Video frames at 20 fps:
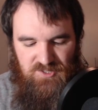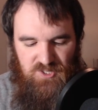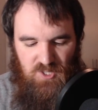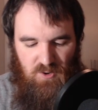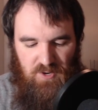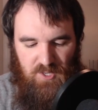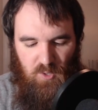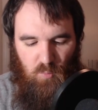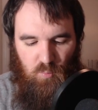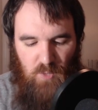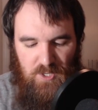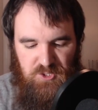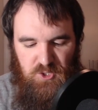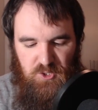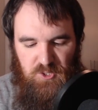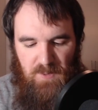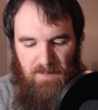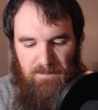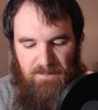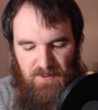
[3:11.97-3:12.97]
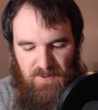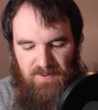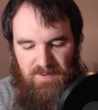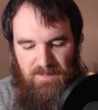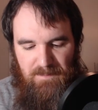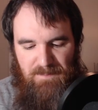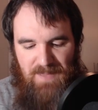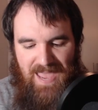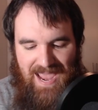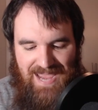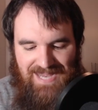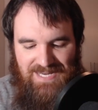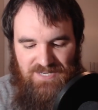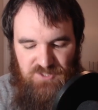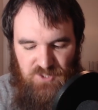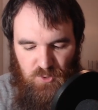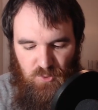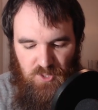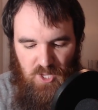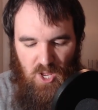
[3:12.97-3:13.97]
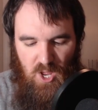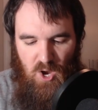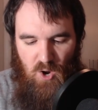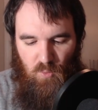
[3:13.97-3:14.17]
starring Richard Burton, Patty Duke,